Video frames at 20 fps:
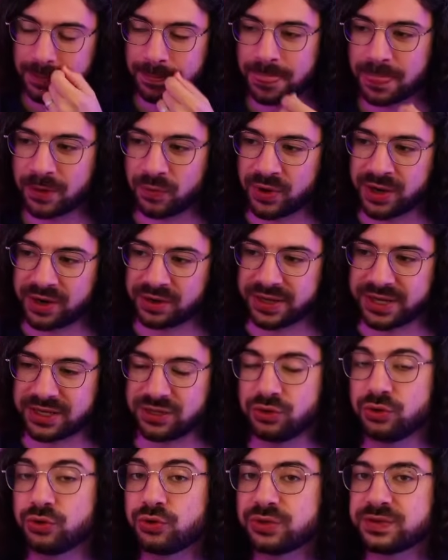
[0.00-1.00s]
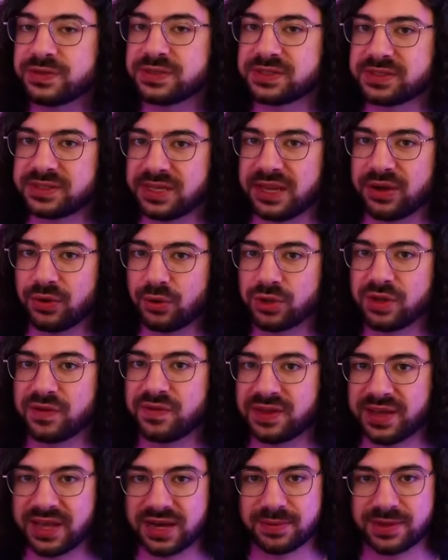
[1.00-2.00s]
where like you couldn't see all of
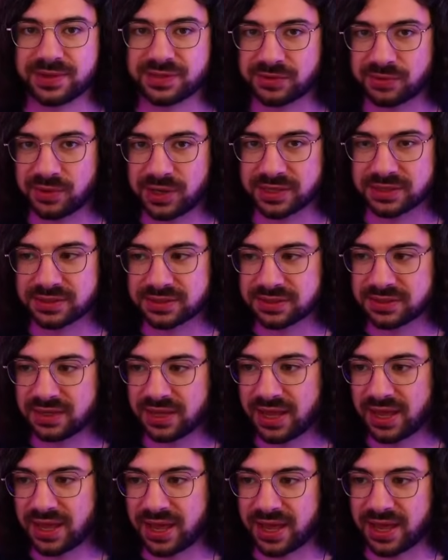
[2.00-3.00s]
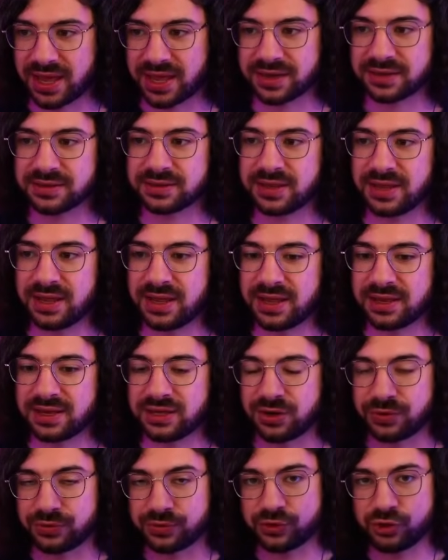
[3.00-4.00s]
the enemies at once. And,
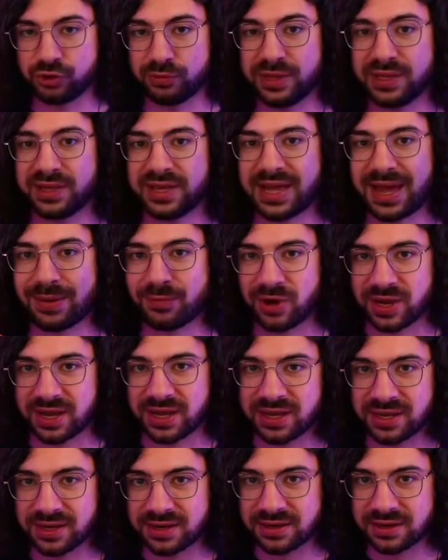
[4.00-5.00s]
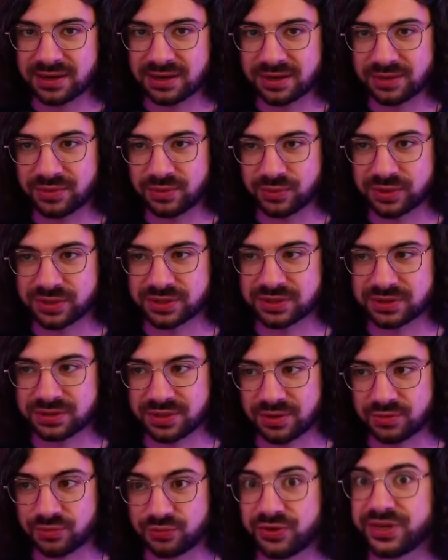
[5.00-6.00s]
zooming the camera in was
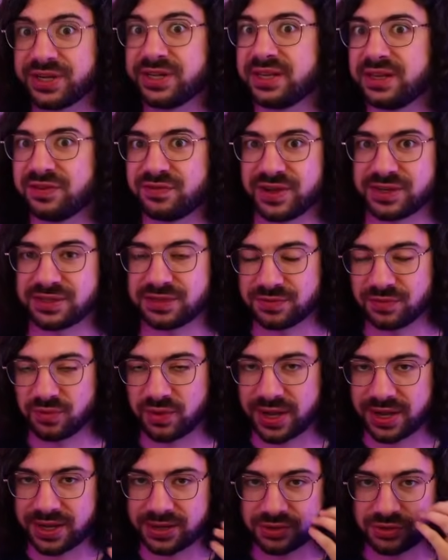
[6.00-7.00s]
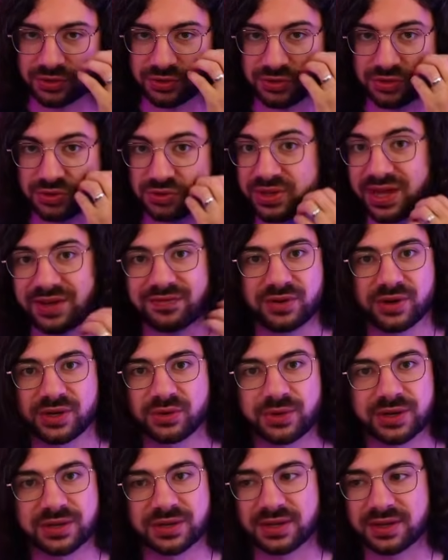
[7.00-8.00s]
a really effective way to do that very
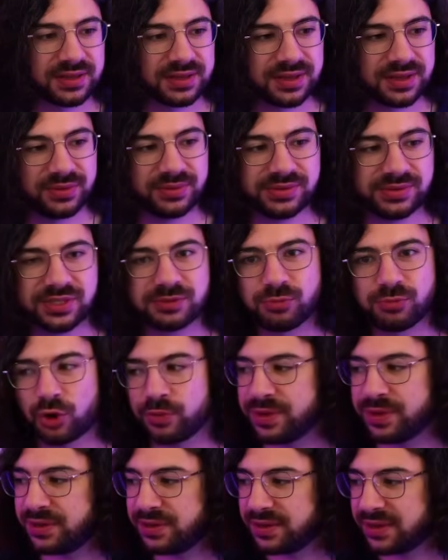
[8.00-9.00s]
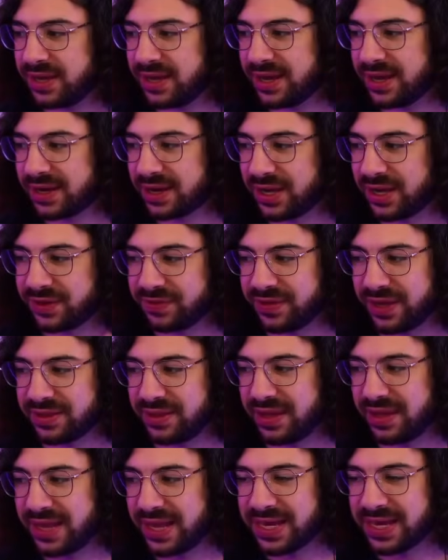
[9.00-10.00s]
quickly. There was this moment at kind of like
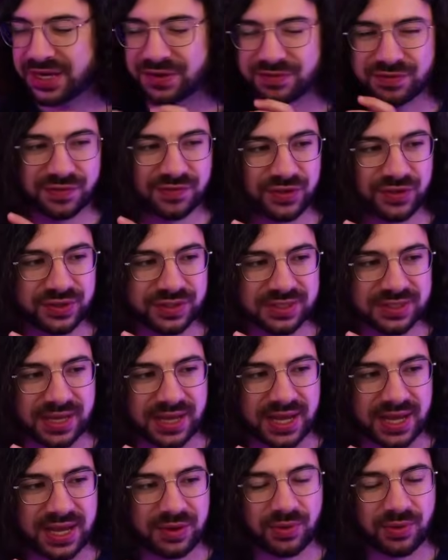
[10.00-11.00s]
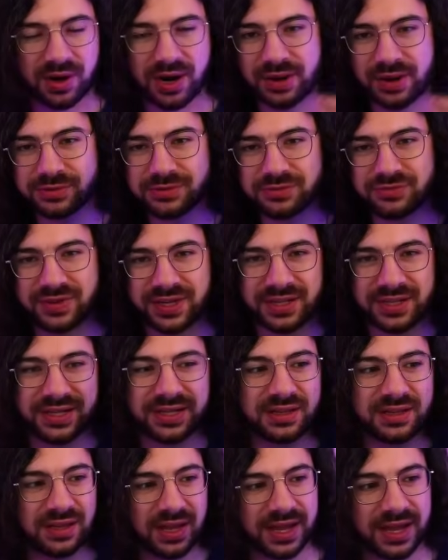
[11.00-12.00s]
the end of the first day where I was
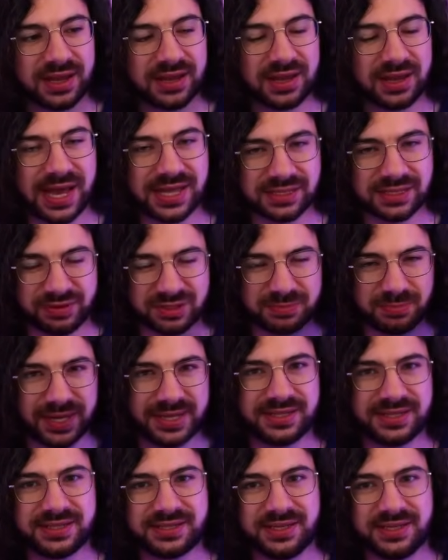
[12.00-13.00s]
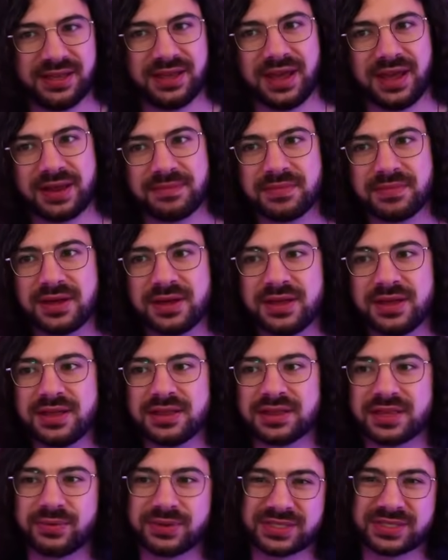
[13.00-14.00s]
feeling like, as I was playtesting the game,
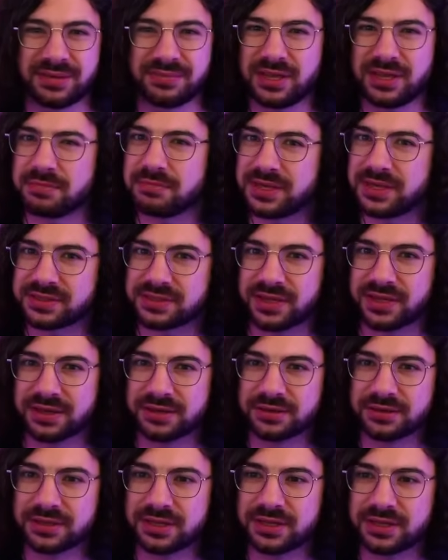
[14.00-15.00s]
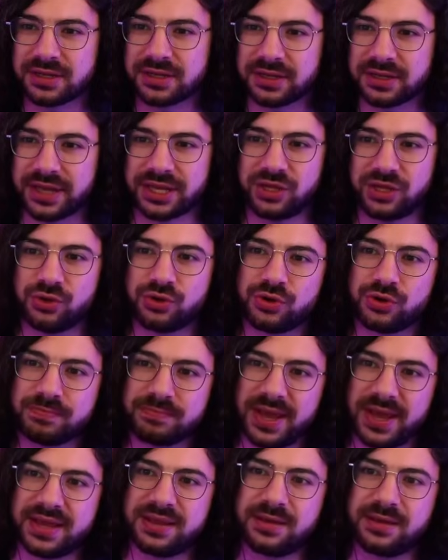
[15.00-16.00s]
there was something missing. Like you could
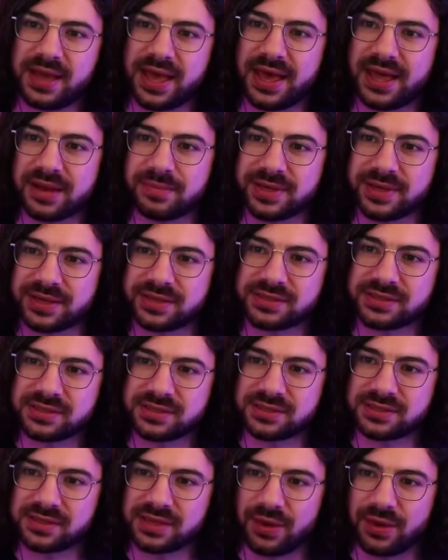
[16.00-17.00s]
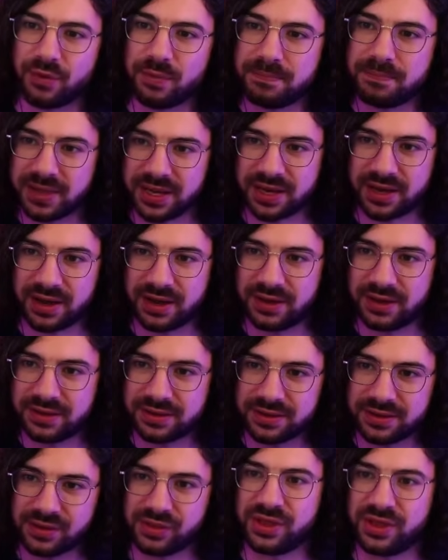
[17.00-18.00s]
make enemies that were bigger
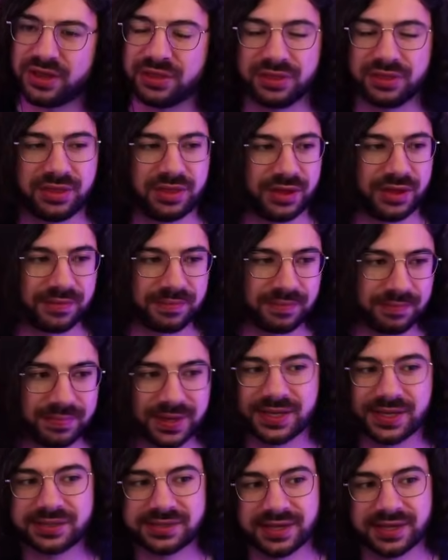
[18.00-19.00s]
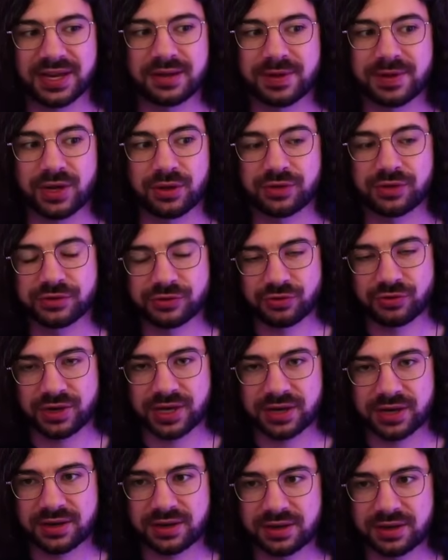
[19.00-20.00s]
than the biggest enemy on the
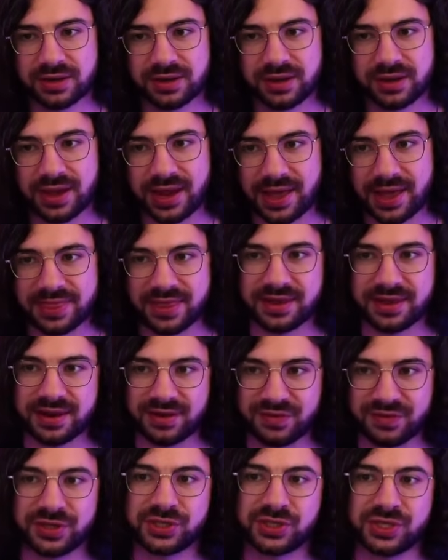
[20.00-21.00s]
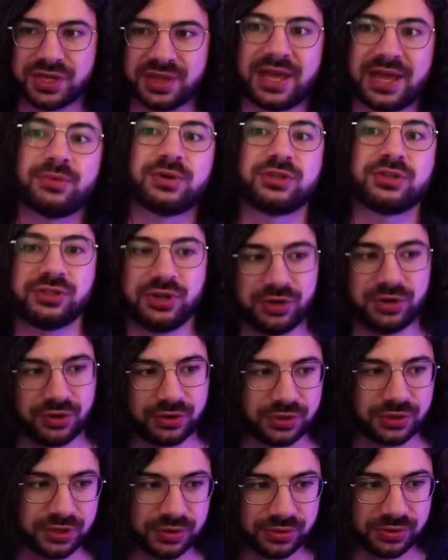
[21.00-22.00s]
screen, and then eventually they would turn on
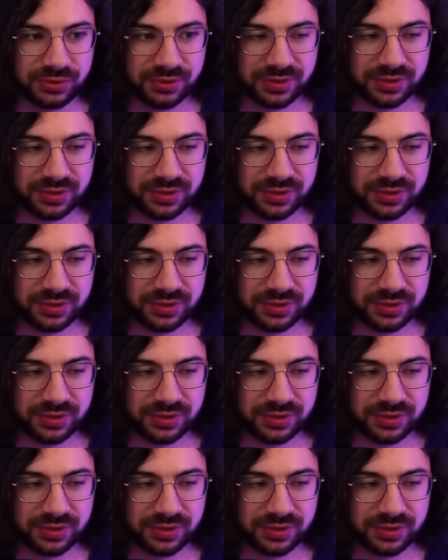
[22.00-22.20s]
you.